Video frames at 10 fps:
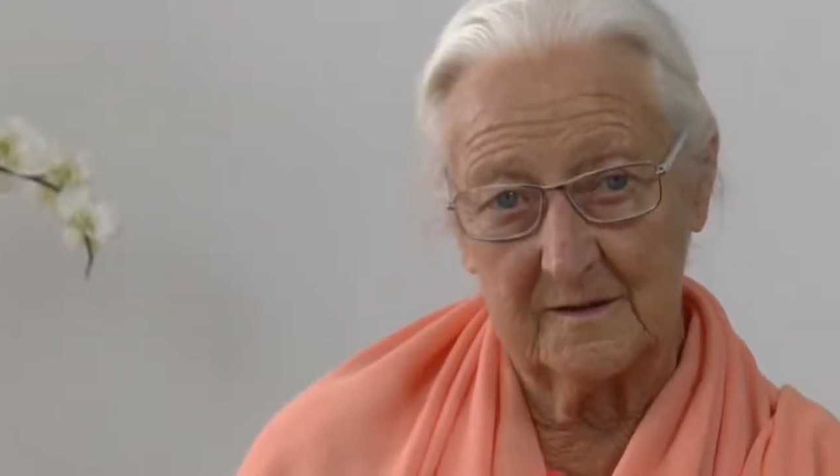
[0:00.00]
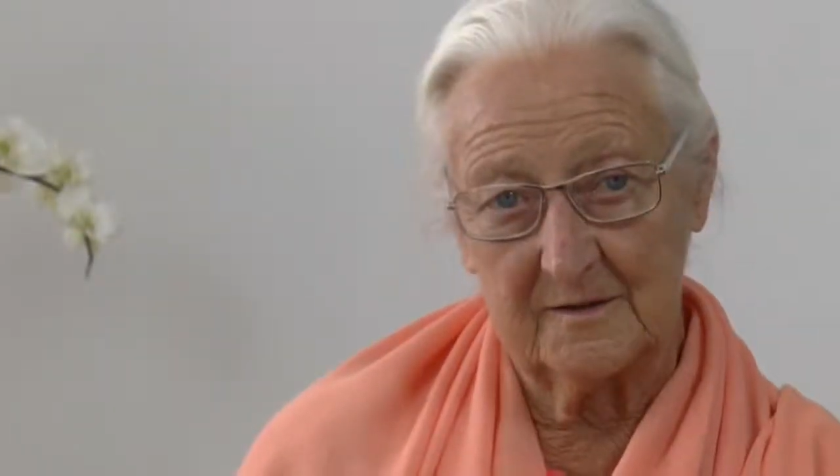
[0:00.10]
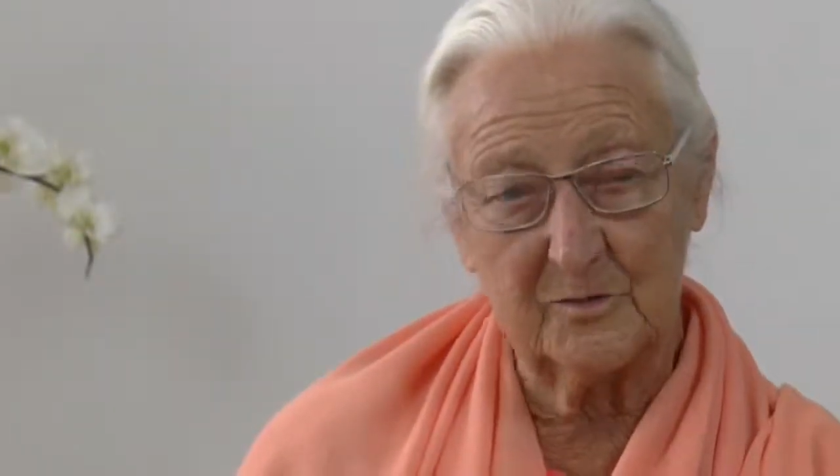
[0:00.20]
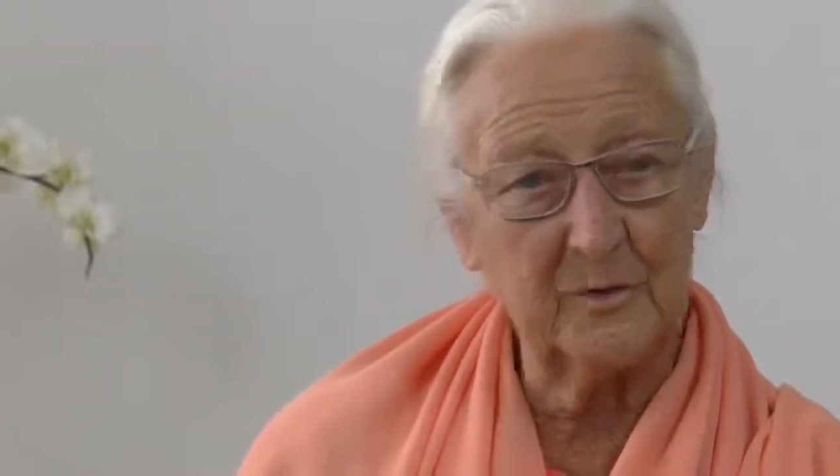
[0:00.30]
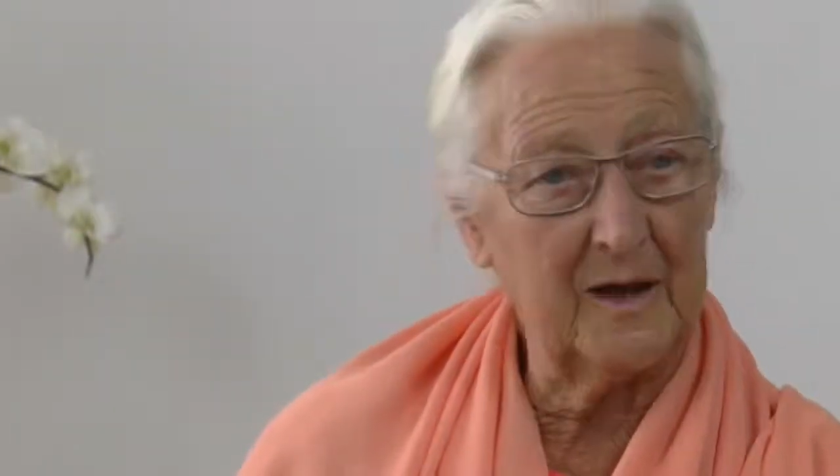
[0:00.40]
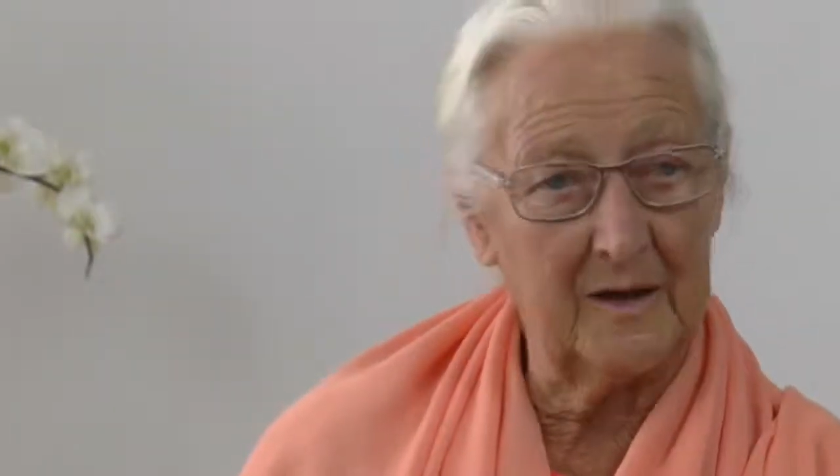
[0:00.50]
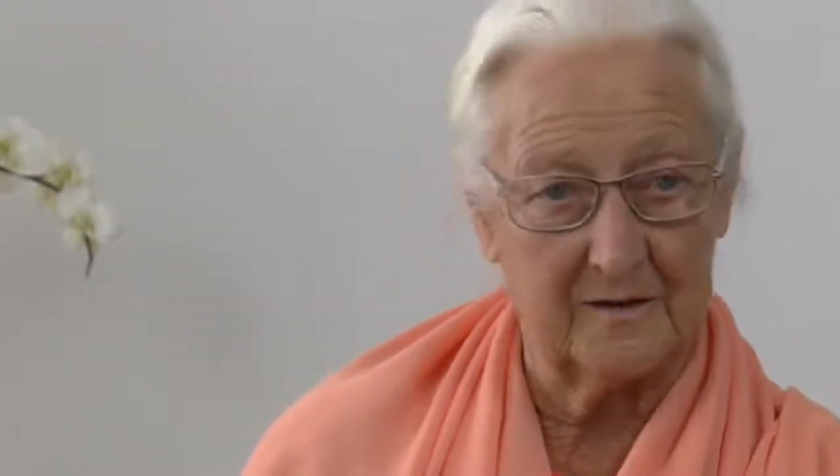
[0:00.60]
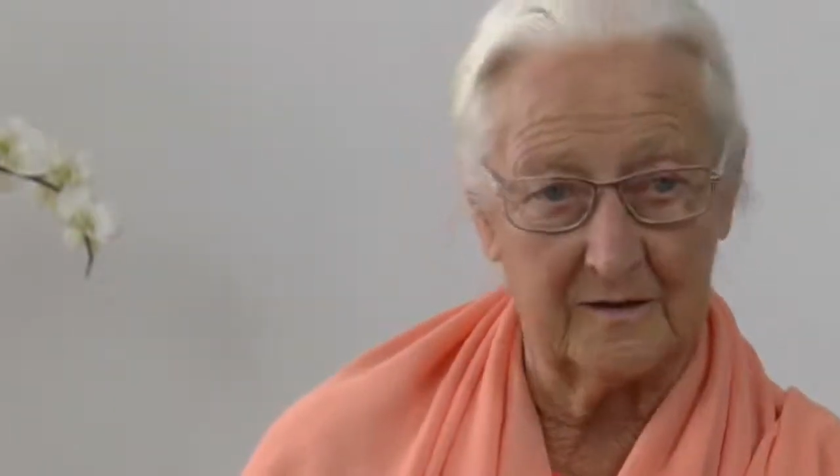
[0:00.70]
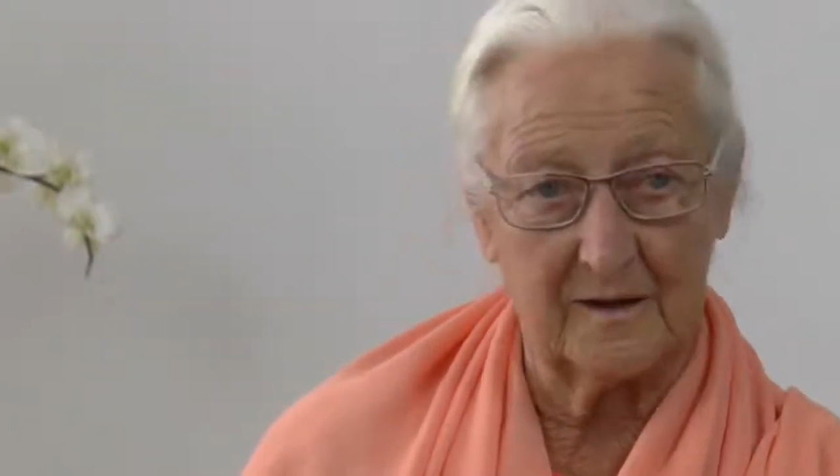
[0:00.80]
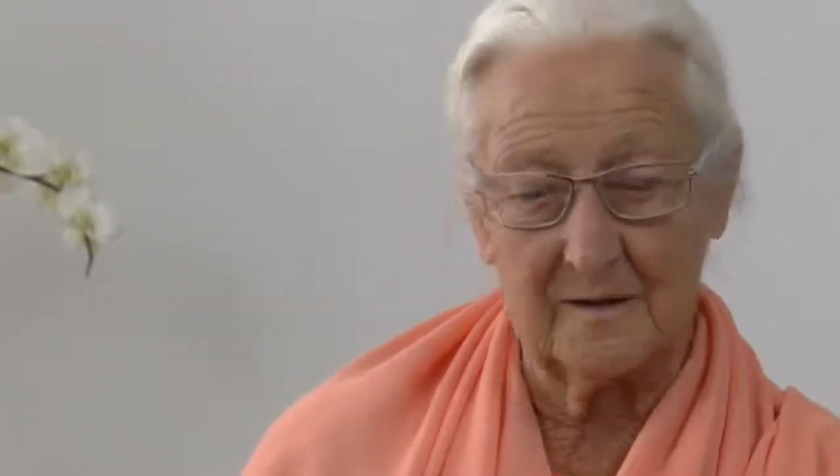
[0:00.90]
that we
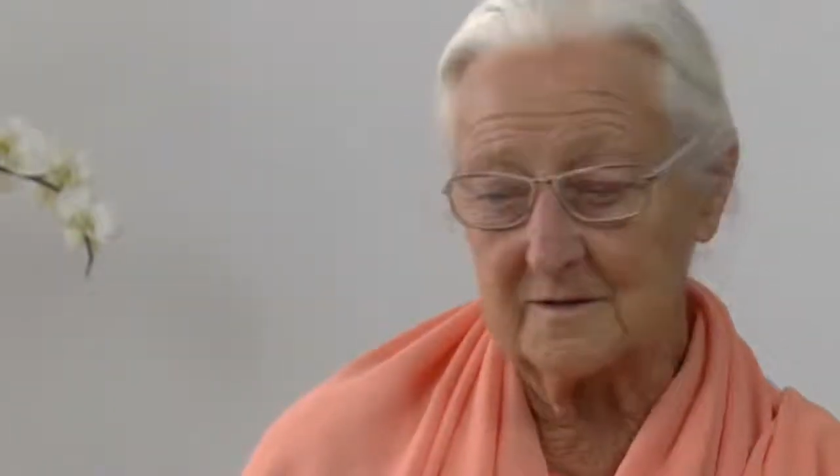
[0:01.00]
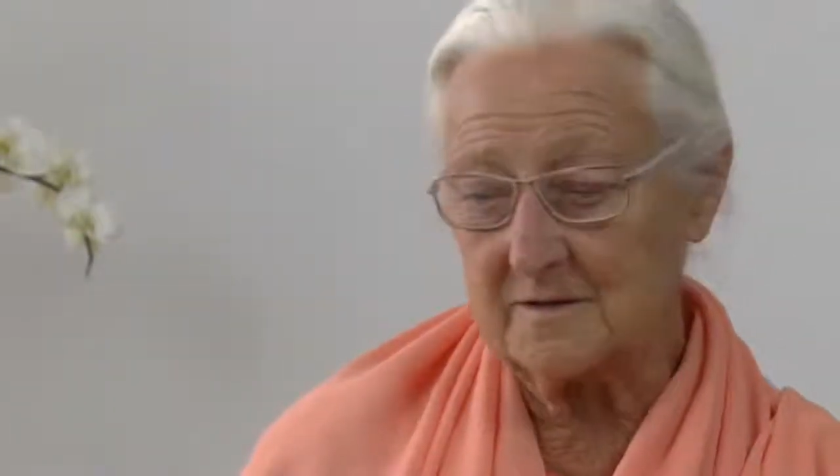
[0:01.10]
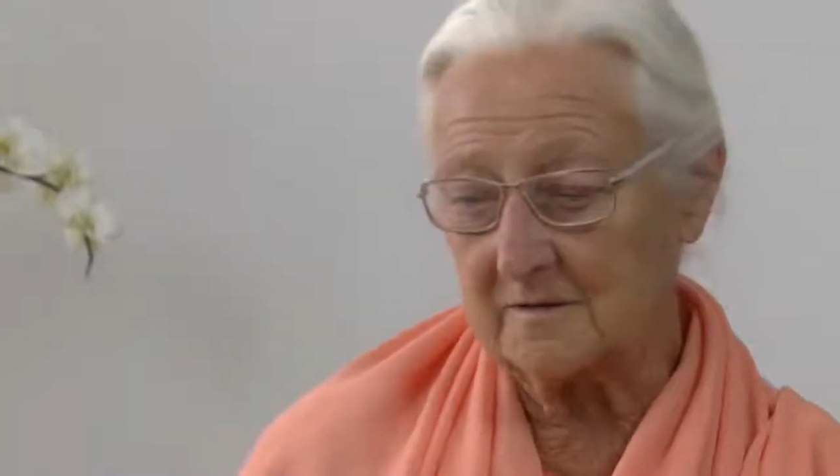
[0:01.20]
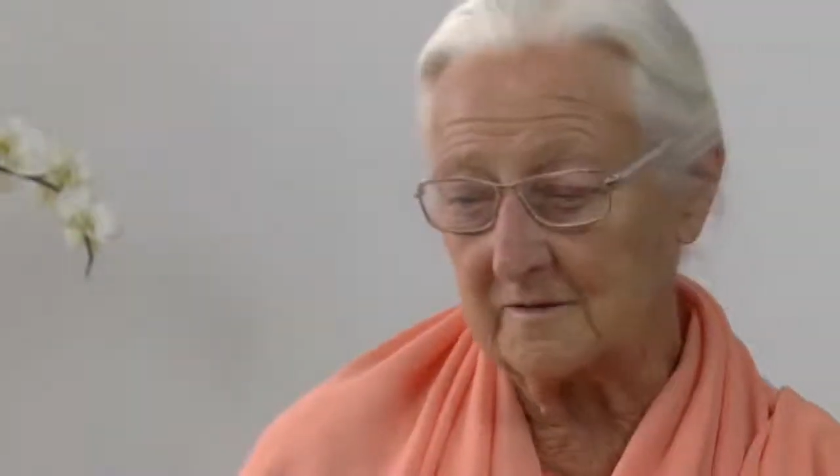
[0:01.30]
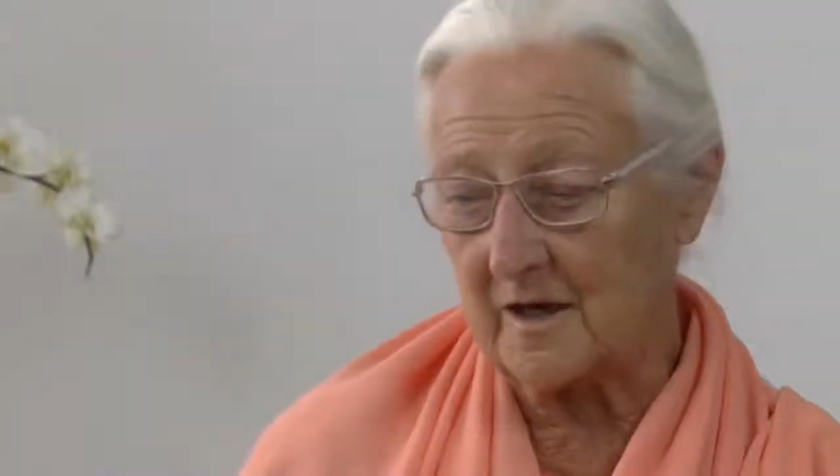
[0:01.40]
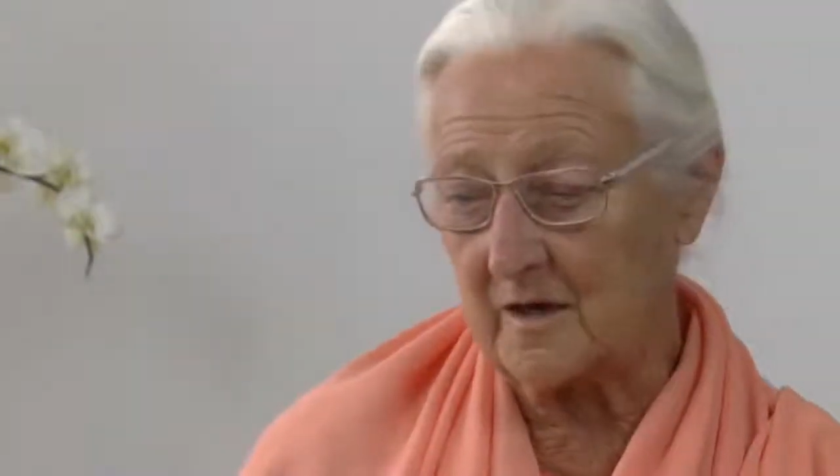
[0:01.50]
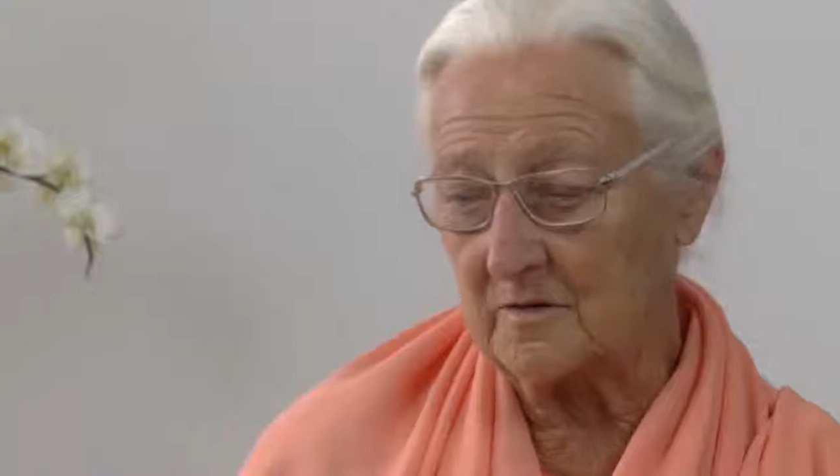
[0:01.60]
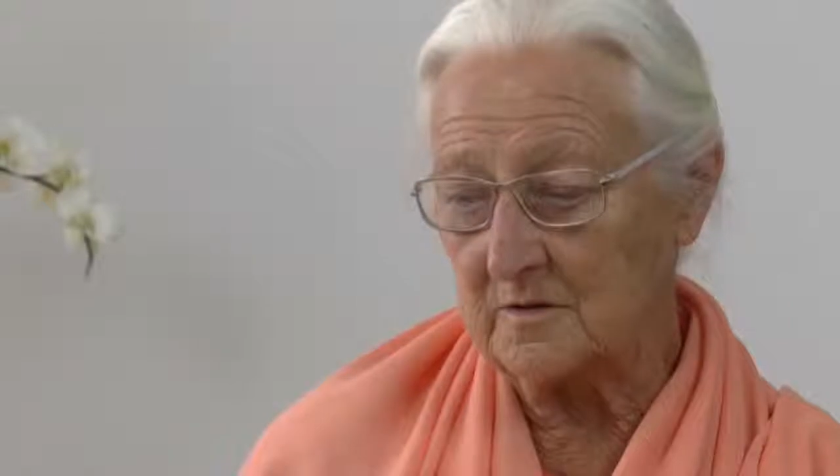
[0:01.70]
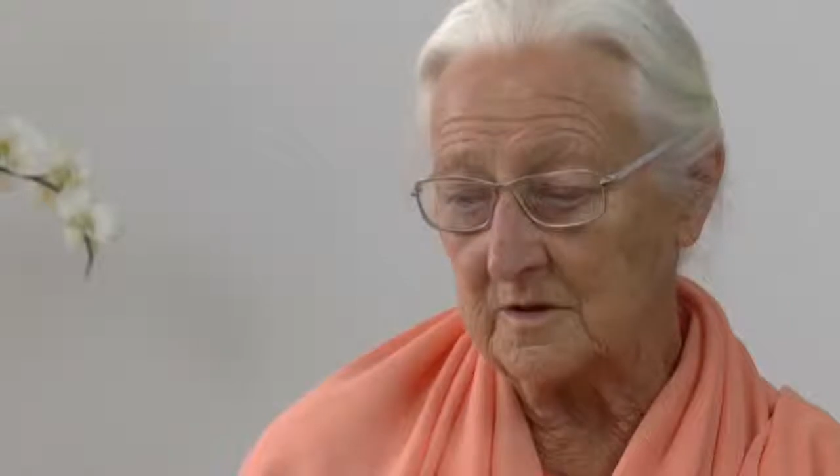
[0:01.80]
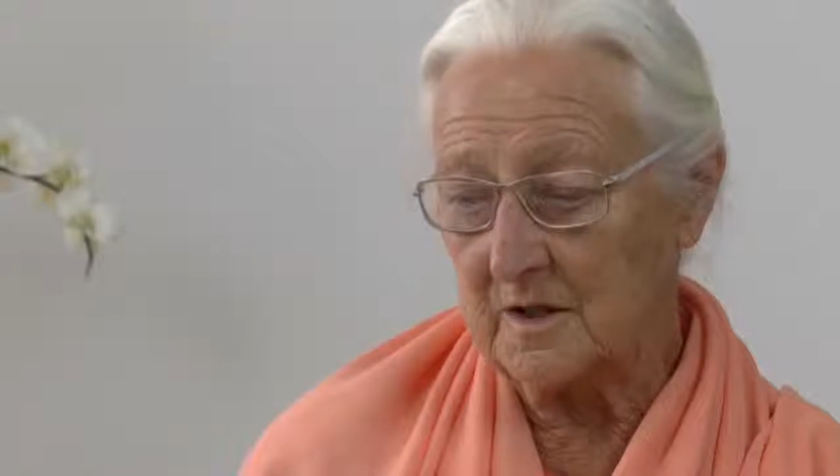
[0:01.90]
hadn't done until now.